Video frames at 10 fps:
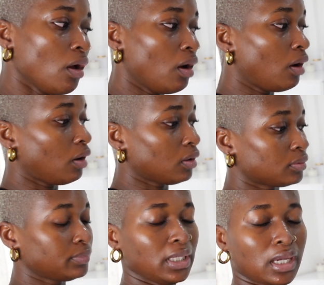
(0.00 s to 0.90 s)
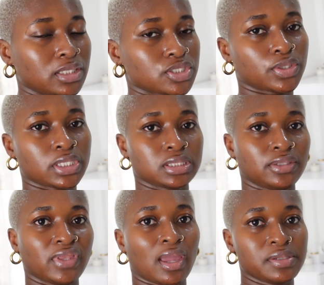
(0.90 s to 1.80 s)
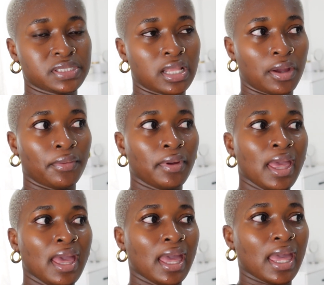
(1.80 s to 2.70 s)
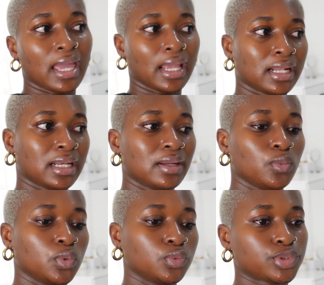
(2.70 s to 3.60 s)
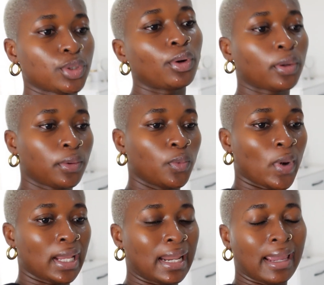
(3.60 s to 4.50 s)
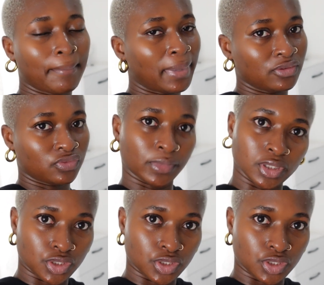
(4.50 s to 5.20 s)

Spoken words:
yeah, I'm just going to leave the house now and we'll talk when I am back from the